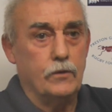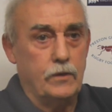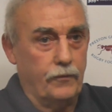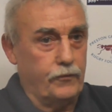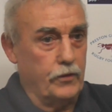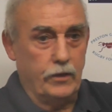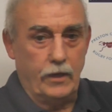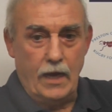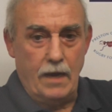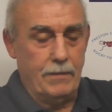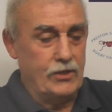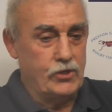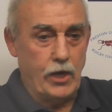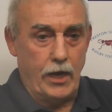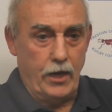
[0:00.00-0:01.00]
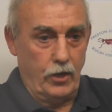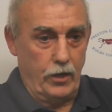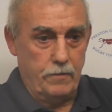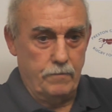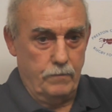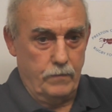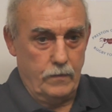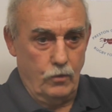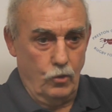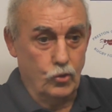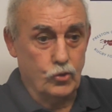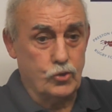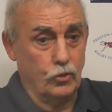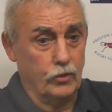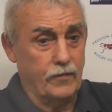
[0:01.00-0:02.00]
Different game,
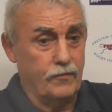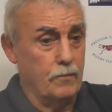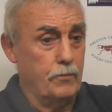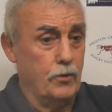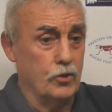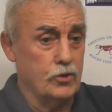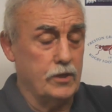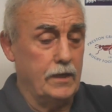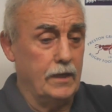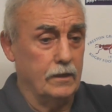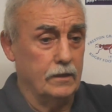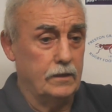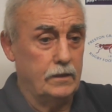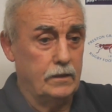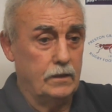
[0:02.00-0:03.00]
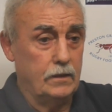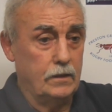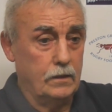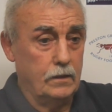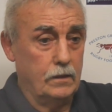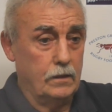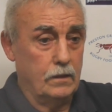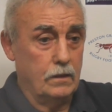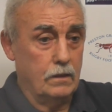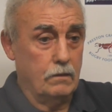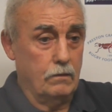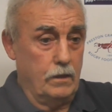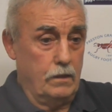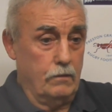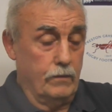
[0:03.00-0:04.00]
also different personnel.
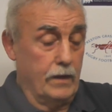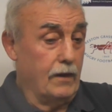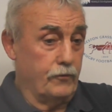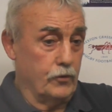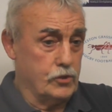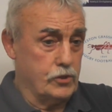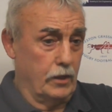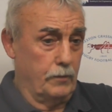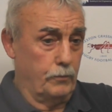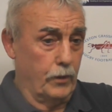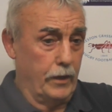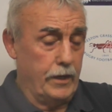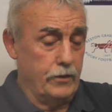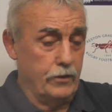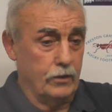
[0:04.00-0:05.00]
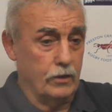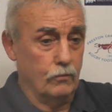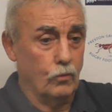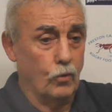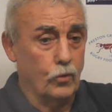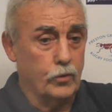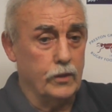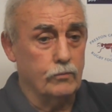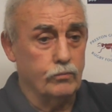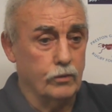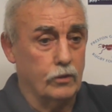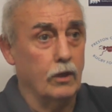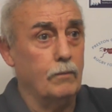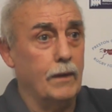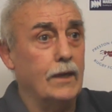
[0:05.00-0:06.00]
When I first started playing, you could walk into
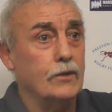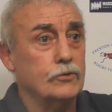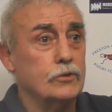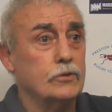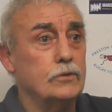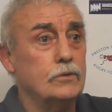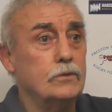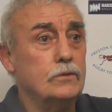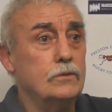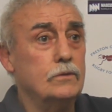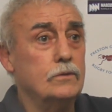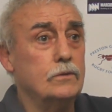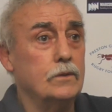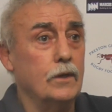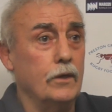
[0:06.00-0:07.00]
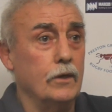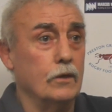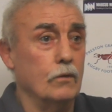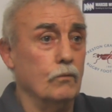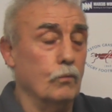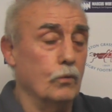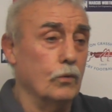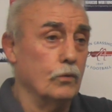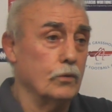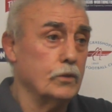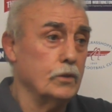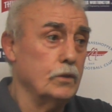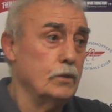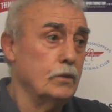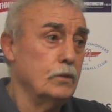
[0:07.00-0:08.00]
a clubhouse and you could walk
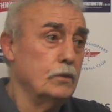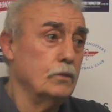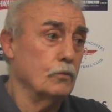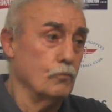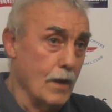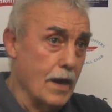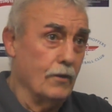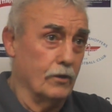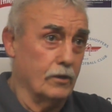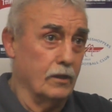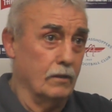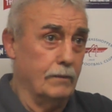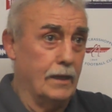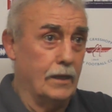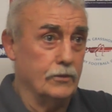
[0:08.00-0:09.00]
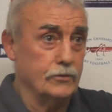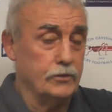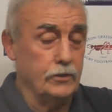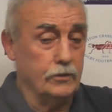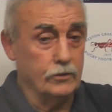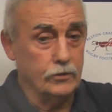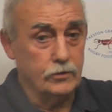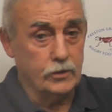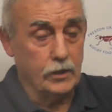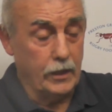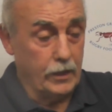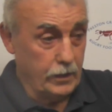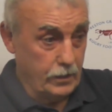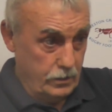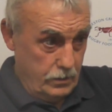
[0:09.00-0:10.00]
round the clubhouse and you could
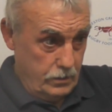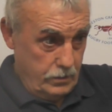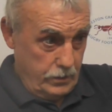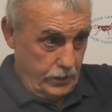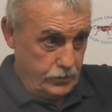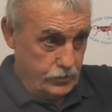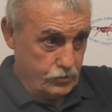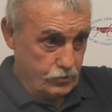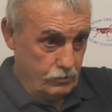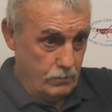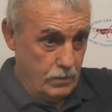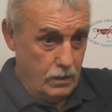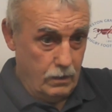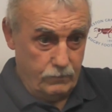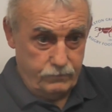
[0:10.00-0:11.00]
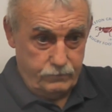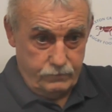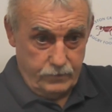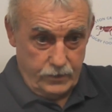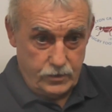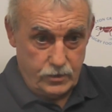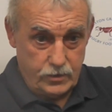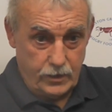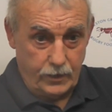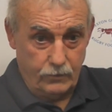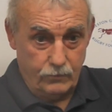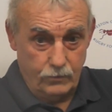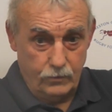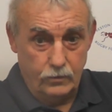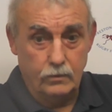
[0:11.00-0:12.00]
say, "He's a scrum half, he's a
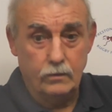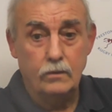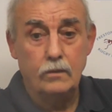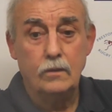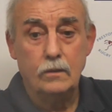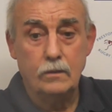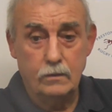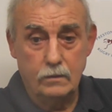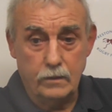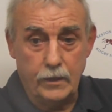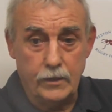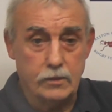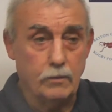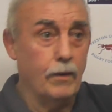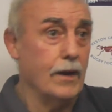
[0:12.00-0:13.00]
second row, he's a